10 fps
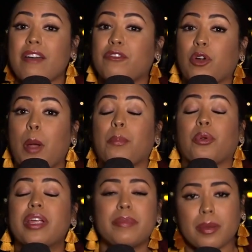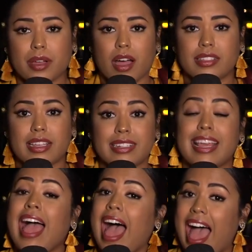And for premium content
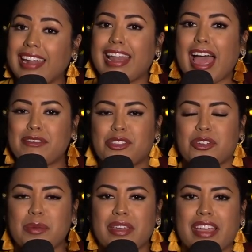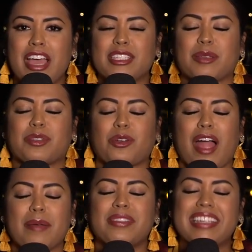and live streaming,
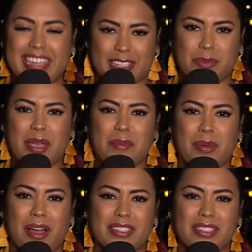subscribe to ESPN+.